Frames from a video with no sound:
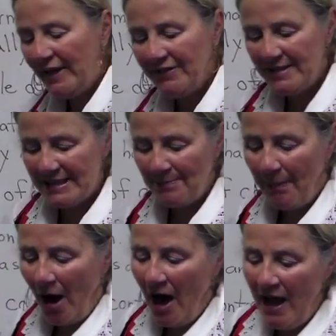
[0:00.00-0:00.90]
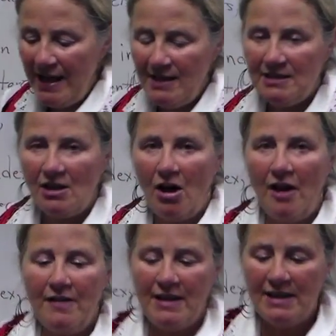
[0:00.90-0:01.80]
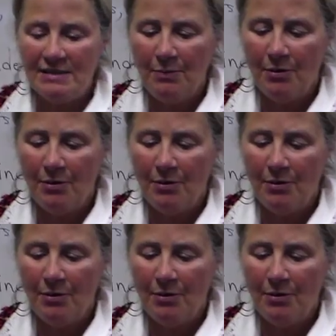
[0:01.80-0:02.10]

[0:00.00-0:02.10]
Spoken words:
at the spines on these